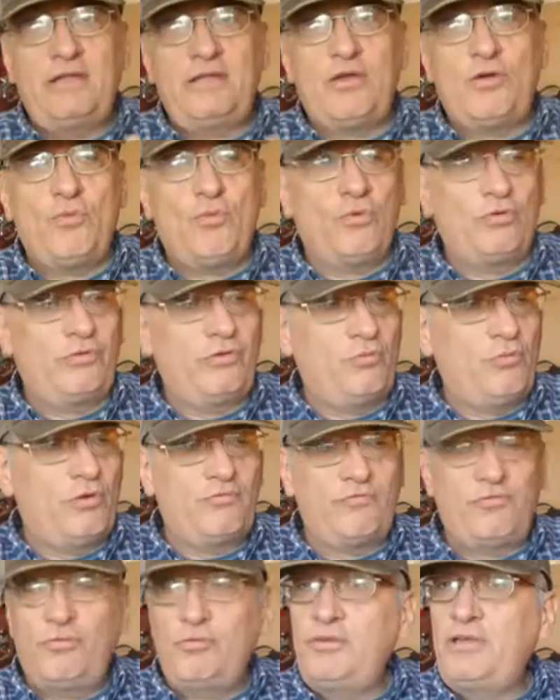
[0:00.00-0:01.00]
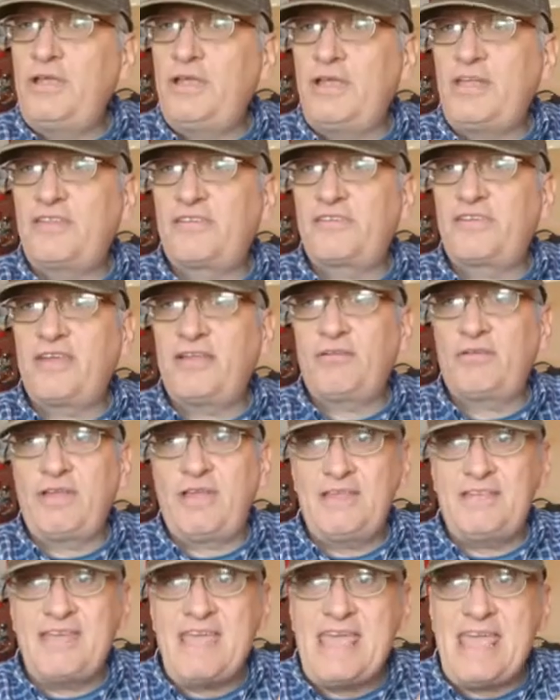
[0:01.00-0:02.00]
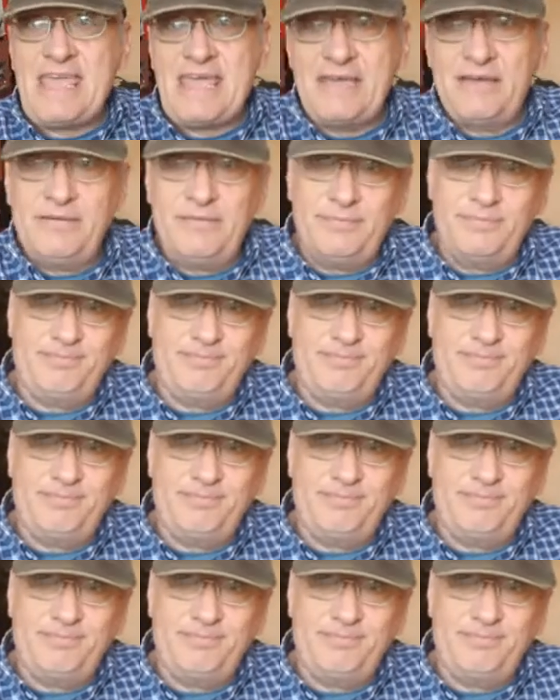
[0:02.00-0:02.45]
don't want a 1/48 scale kit here.